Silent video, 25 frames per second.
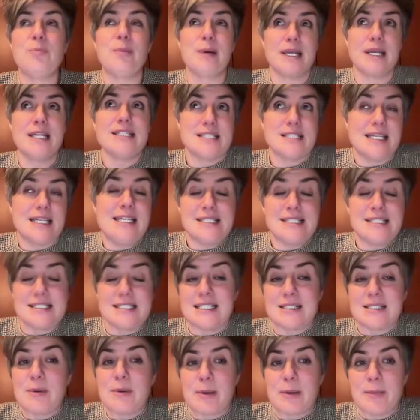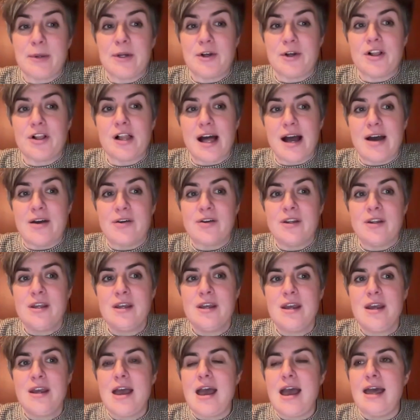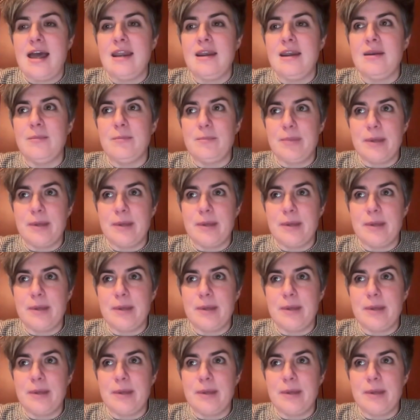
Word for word: but is he's an experimental clown. And